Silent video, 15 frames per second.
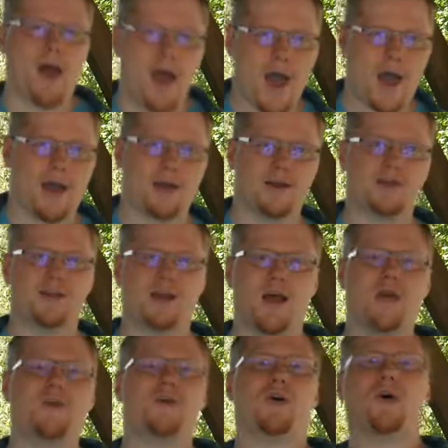bad.
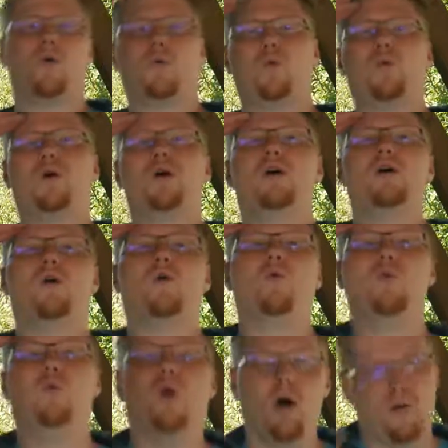Nintendo,
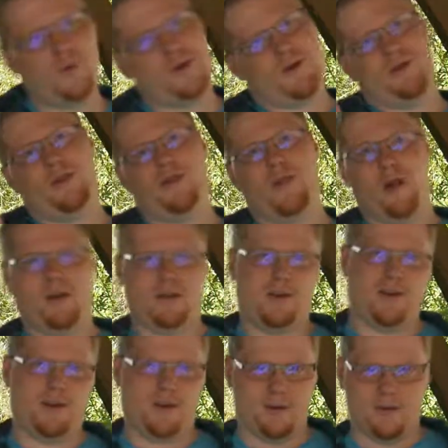what were you thinking?